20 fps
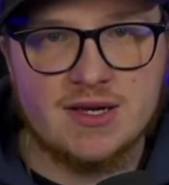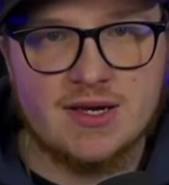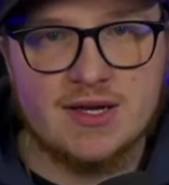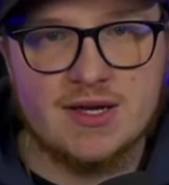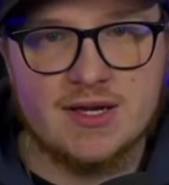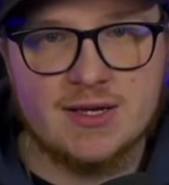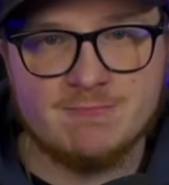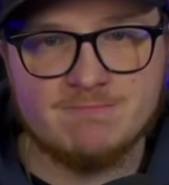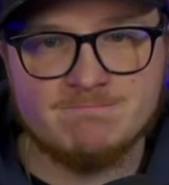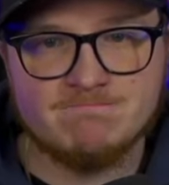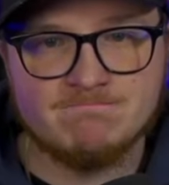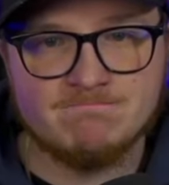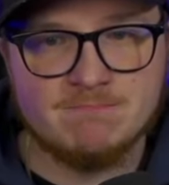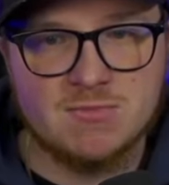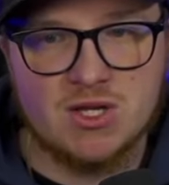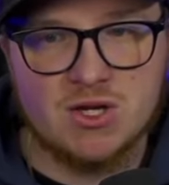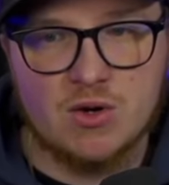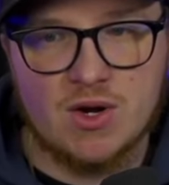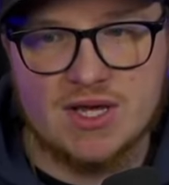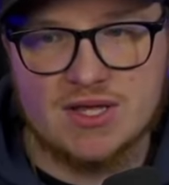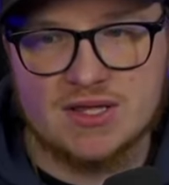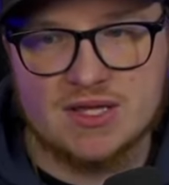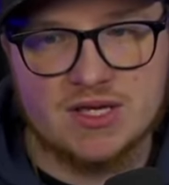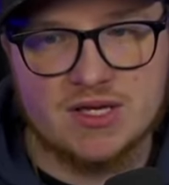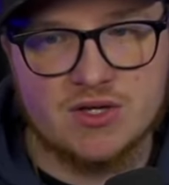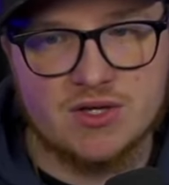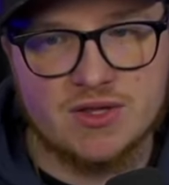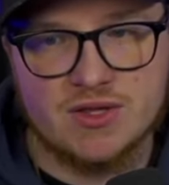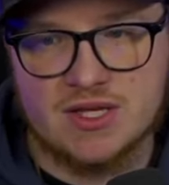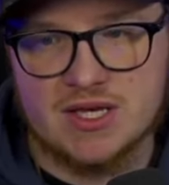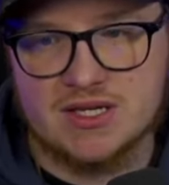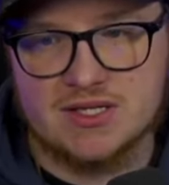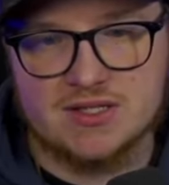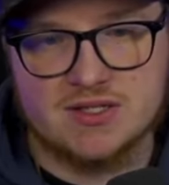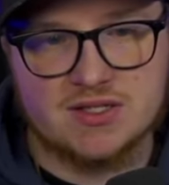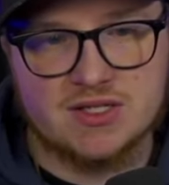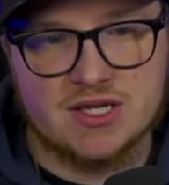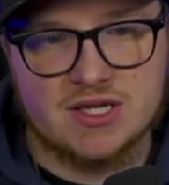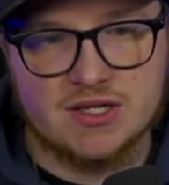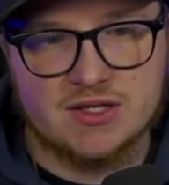You know, I think good
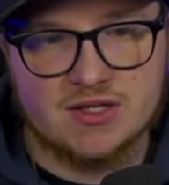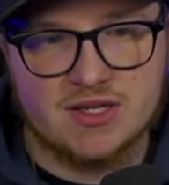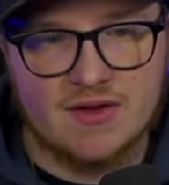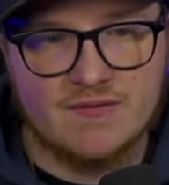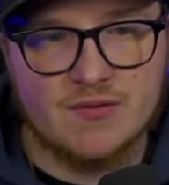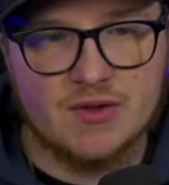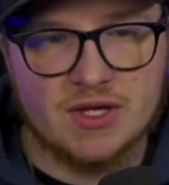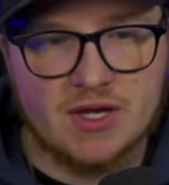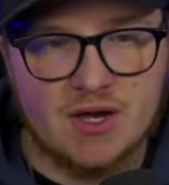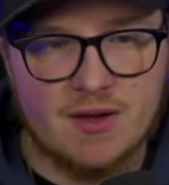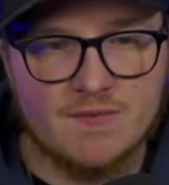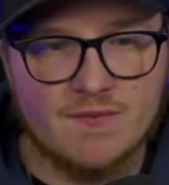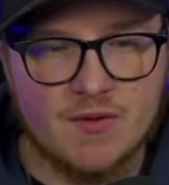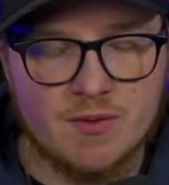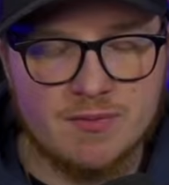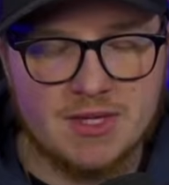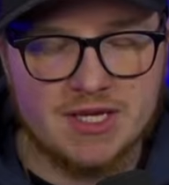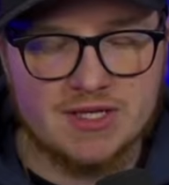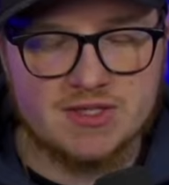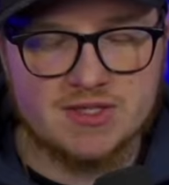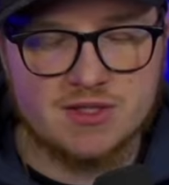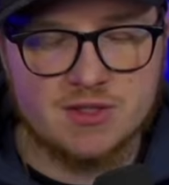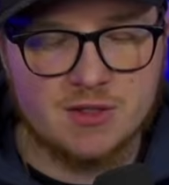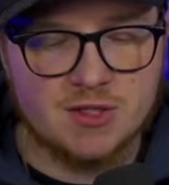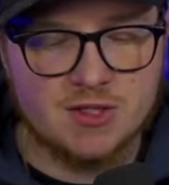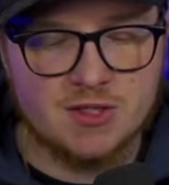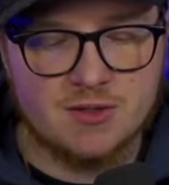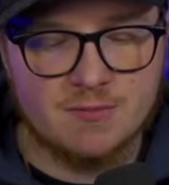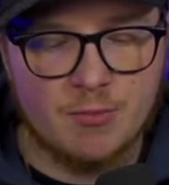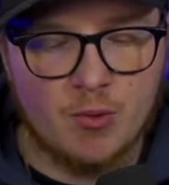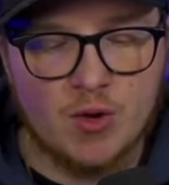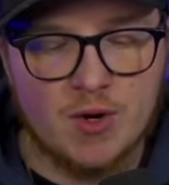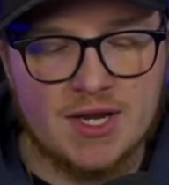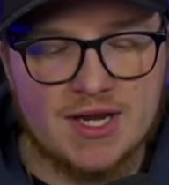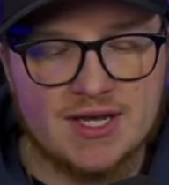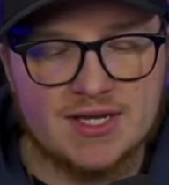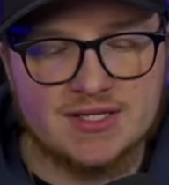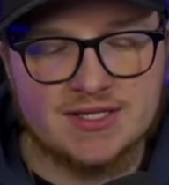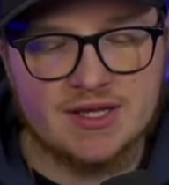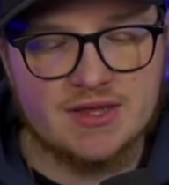things can definitely come from this. The
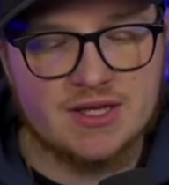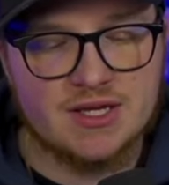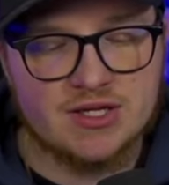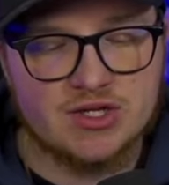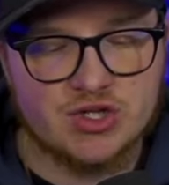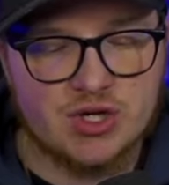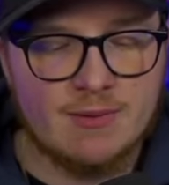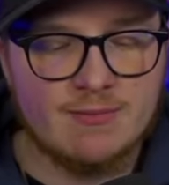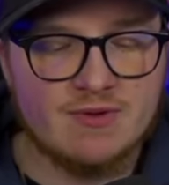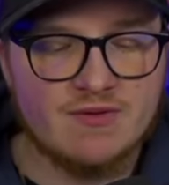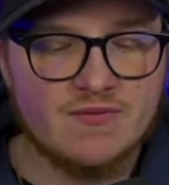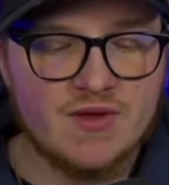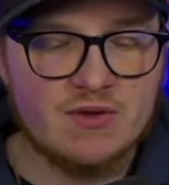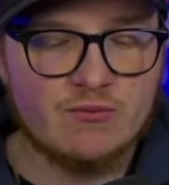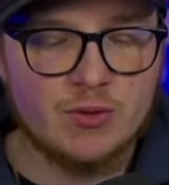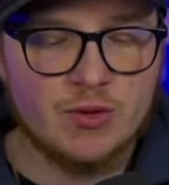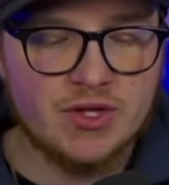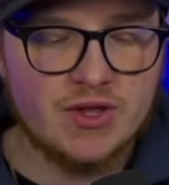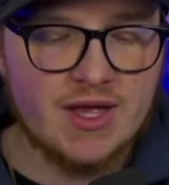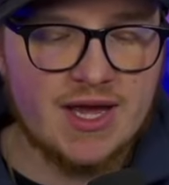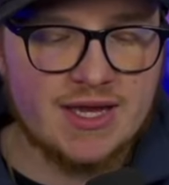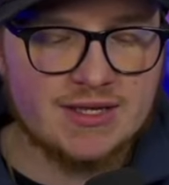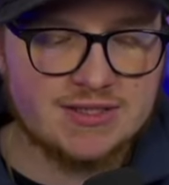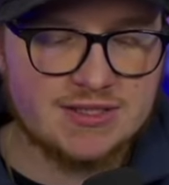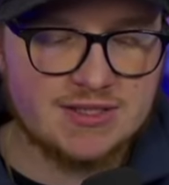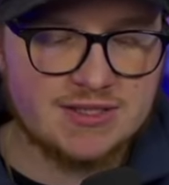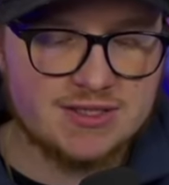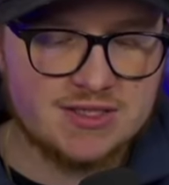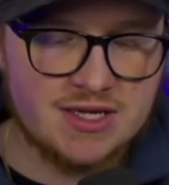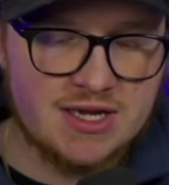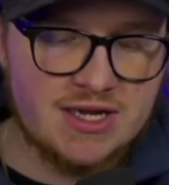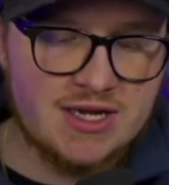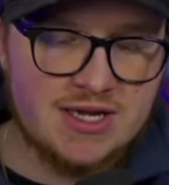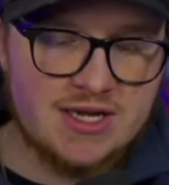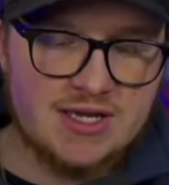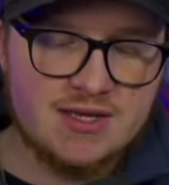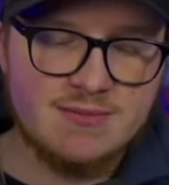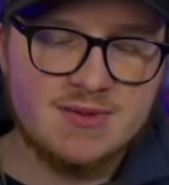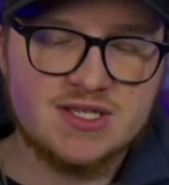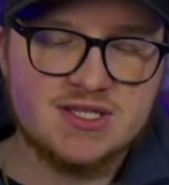point is, I think Sean McVay realizes
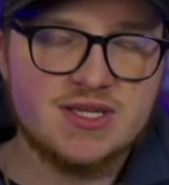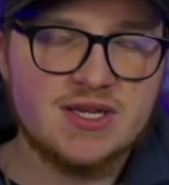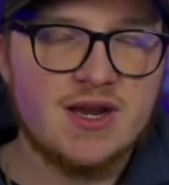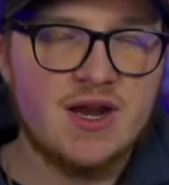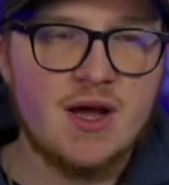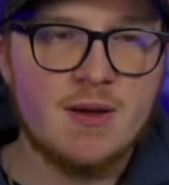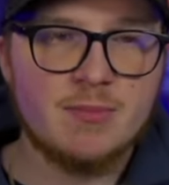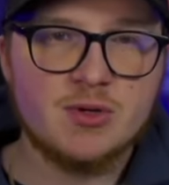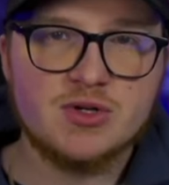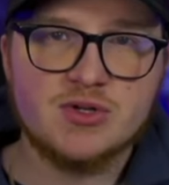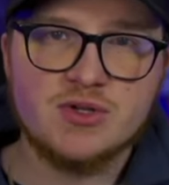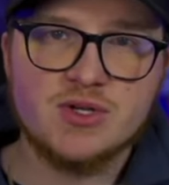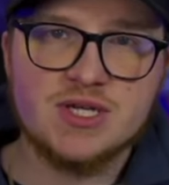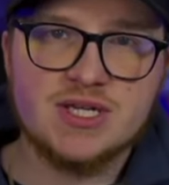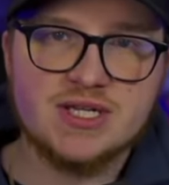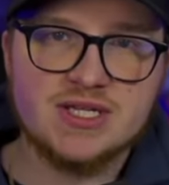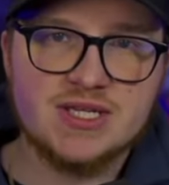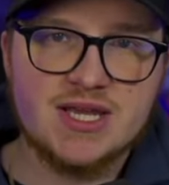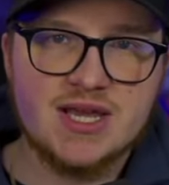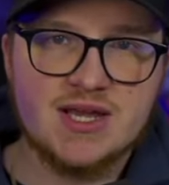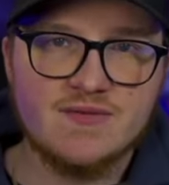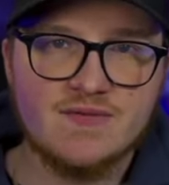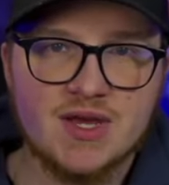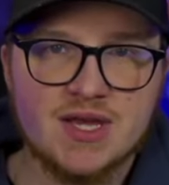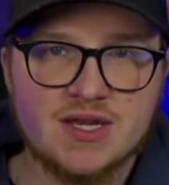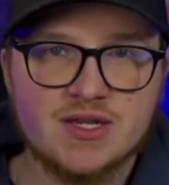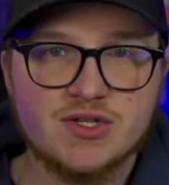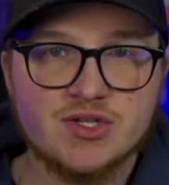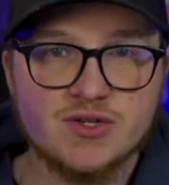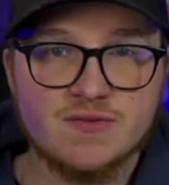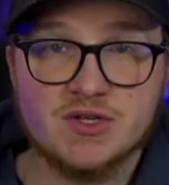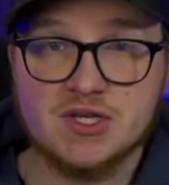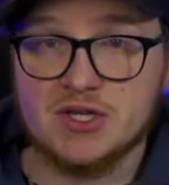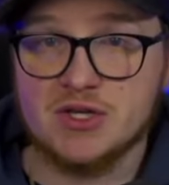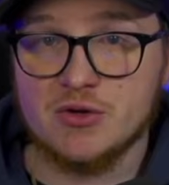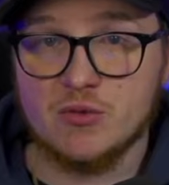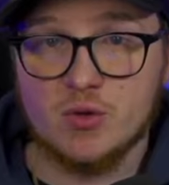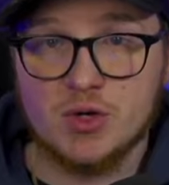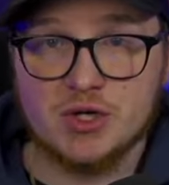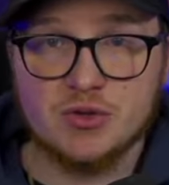he missed an opportunity to take advantage of a
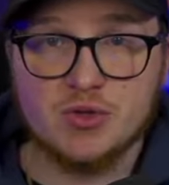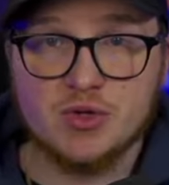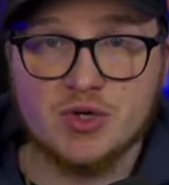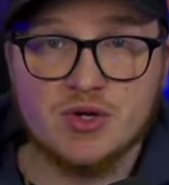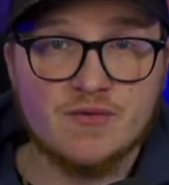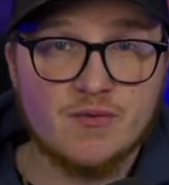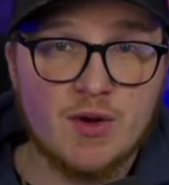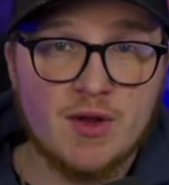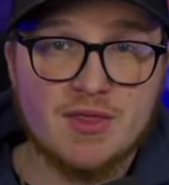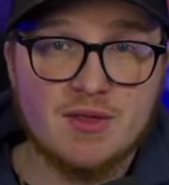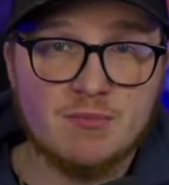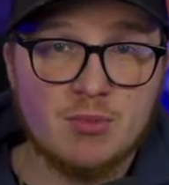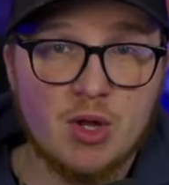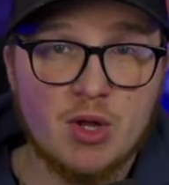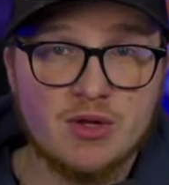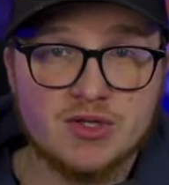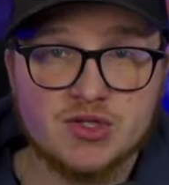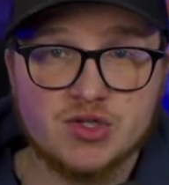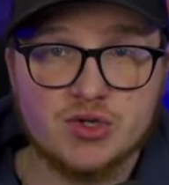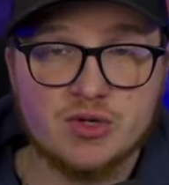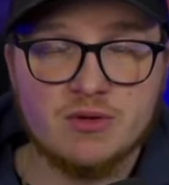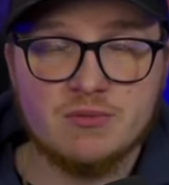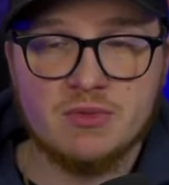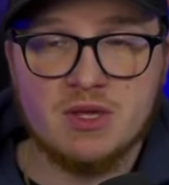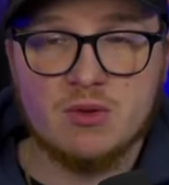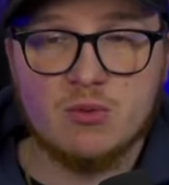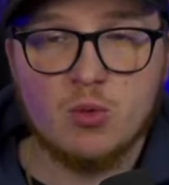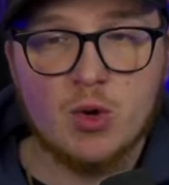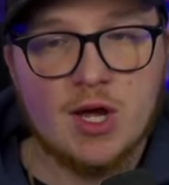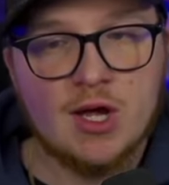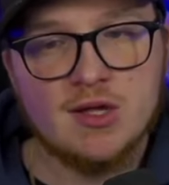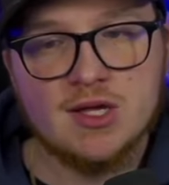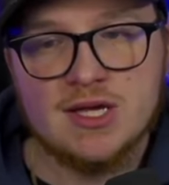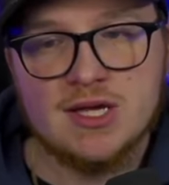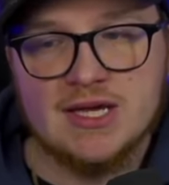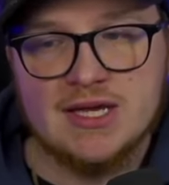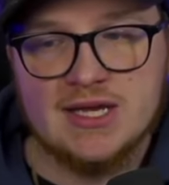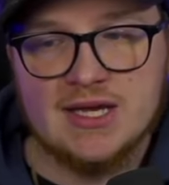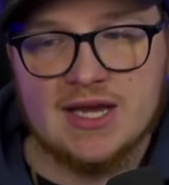year where you could have run the ball extremely well.